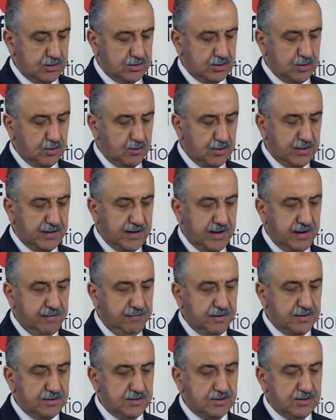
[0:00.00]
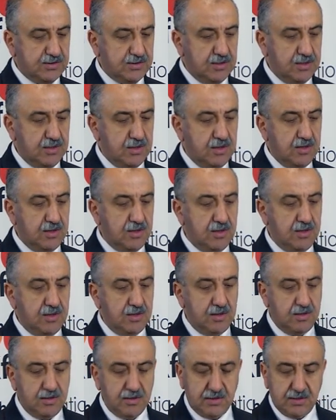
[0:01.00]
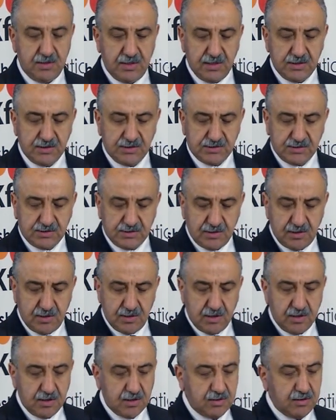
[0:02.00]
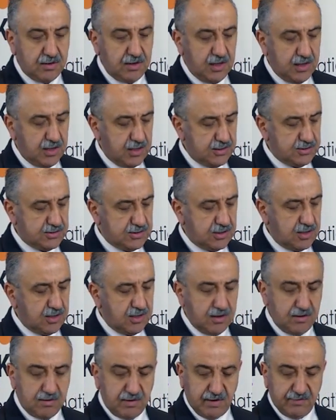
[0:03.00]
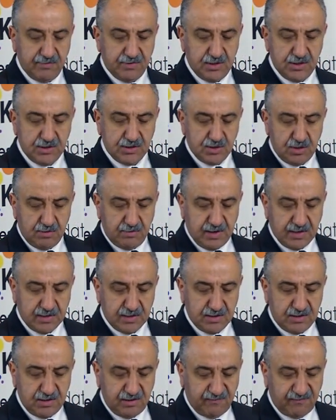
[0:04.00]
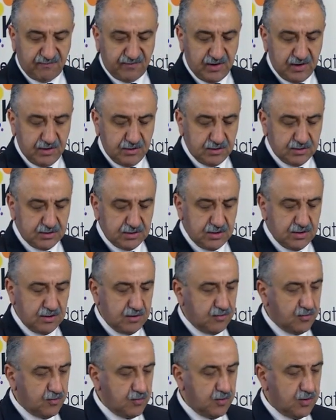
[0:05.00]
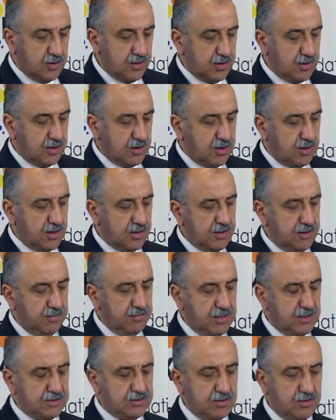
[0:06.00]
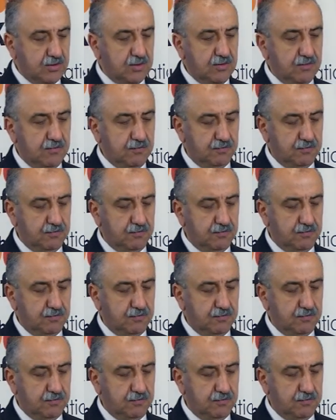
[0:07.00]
So what happens? This creates a gravitational magnetic field on the metal